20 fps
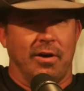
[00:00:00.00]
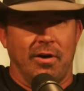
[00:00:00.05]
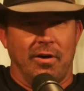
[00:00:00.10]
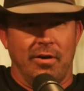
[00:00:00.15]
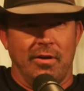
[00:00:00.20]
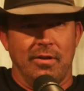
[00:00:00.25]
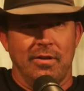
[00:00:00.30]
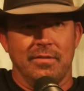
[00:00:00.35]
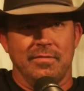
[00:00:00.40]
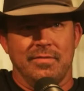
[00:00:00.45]

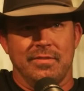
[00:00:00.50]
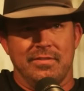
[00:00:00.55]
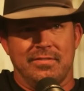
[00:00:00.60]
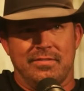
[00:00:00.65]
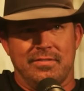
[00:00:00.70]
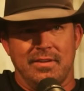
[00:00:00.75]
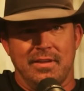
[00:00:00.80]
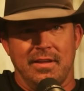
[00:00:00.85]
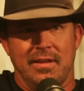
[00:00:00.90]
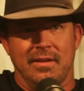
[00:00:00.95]
All of the
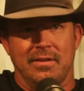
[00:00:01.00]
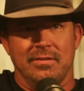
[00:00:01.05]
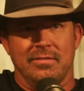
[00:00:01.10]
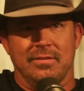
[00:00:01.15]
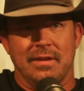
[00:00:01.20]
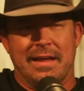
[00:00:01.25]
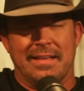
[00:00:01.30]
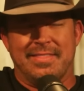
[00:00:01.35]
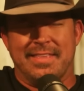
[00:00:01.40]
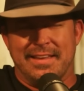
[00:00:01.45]

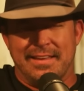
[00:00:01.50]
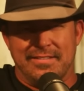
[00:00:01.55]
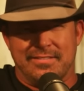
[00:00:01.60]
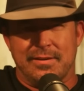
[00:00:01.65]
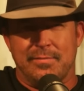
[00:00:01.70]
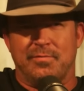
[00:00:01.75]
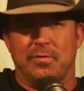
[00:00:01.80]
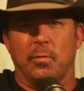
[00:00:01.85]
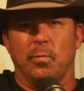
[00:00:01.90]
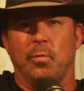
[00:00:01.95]
scenes, I think
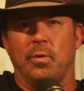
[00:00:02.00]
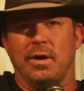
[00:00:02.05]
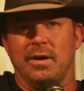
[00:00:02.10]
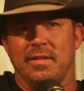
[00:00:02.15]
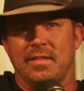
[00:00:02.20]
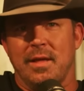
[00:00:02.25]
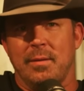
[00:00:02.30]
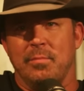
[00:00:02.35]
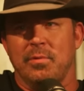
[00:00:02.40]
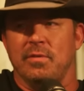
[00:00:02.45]
except for one
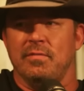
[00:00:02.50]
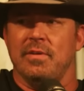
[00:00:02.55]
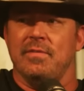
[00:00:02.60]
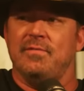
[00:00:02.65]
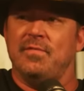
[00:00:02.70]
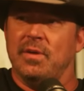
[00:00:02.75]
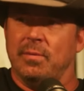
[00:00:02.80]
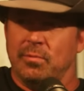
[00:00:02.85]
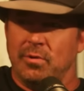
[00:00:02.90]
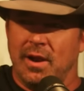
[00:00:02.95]
in that movie,
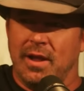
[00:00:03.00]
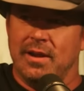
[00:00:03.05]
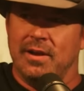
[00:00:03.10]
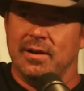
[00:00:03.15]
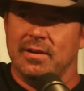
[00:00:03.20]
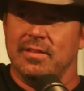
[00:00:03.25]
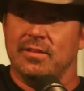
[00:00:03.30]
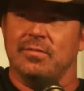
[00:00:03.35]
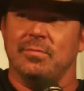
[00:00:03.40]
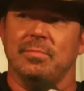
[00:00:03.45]
filmed right
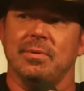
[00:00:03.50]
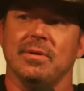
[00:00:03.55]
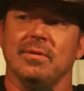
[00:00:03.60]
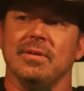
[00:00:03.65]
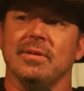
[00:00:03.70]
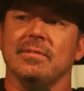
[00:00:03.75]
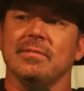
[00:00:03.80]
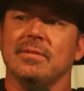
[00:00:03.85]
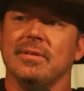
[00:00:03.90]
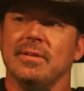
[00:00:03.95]
here in this building.